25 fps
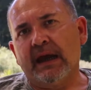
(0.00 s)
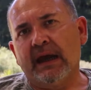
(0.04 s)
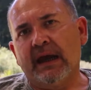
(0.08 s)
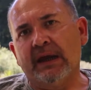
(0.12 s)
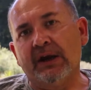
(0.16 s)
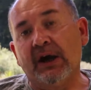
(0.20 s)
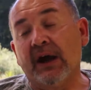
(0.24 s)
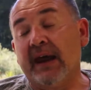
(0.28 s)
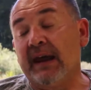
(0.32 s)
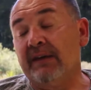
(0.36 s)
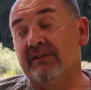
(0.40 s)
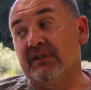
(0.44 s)

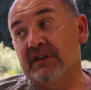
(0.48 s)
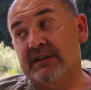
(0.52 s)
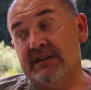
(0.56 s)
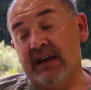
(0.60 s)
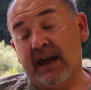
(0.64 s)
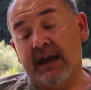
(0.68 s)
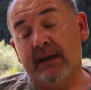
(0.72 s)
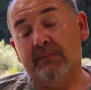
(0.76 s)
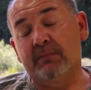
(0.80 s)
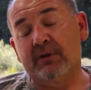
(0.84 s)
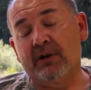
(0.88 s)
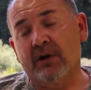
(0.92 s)
and I have a
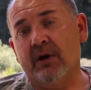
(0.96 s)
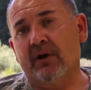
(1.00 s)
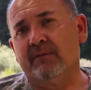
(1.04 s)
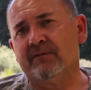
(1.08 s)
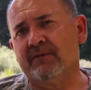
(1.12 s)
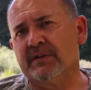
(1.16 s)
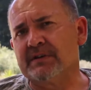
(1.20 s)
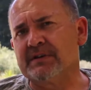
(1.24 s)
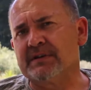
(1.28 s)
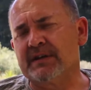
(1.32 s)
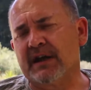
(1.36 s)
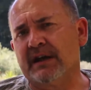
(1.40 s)
taped
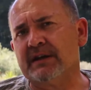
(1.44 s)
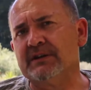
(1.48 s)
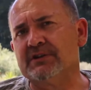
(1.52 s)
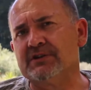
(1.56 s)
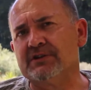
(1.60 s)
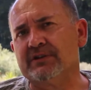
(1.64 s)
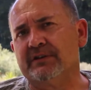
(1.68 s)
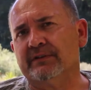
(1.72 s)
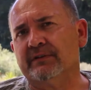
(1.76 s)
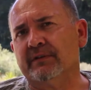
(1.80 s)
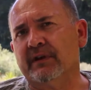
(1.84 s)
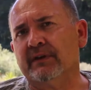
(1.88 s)

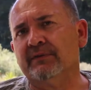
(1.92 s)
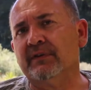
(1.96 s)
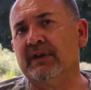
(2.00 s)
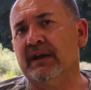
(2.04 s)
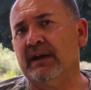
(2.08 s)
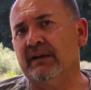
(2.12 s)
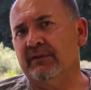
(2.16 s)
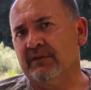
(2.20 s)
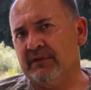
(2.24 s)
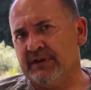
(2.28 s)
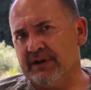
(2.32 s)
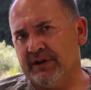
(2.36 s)
conversation, if
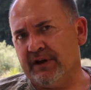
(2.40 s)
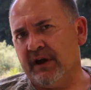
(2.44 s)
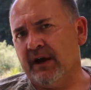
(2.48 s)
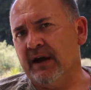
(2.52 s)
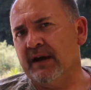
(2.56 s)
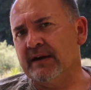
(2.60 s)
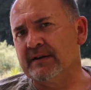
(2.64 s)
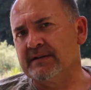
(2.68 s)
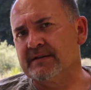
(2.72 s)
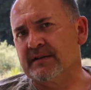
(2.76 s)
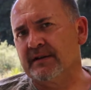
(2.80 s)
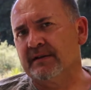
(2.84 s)
he ever
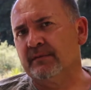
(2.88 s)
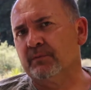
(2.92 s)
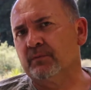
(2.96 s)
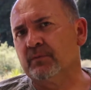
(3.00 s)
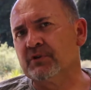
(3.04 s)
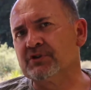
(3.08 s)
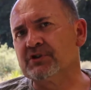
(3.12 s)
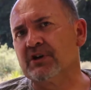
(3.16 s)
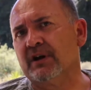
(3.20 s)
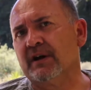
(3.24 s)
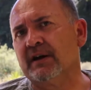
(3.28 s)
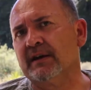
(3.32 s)
denies it,
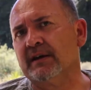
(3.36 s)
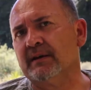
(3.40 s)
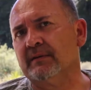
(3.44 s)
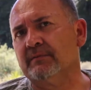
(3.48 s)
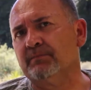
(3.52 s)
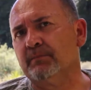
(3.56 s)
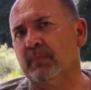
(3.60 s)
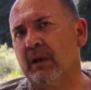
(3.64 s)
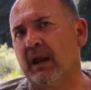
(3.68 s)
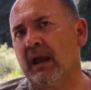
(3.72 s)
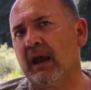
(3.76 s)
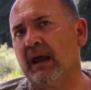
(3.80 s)
which I
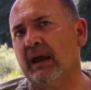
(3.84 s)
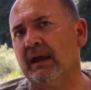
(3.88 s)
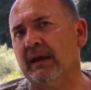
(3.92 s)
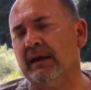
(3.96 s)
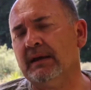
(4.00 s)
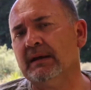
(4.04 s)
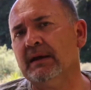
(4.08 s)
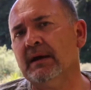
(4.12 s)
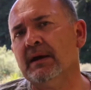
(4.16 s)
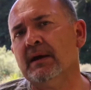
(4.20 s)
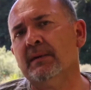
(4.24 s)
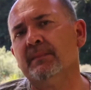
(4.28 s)
can
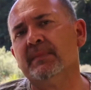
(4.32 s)
play,